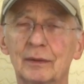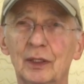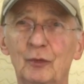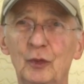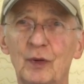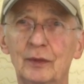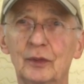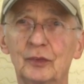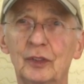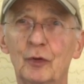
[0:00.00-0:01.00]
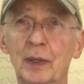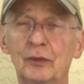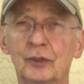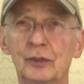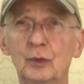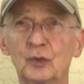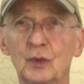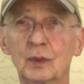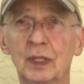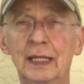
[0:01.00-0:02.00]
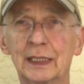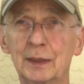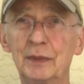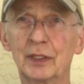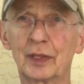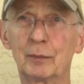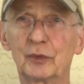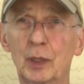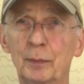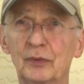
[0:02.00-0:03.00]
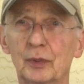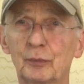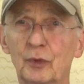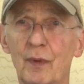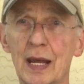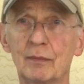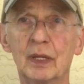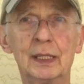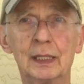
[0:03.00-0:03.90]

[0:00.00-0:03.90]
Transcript: If you found this information useful, give me a thumbs up and subscribe.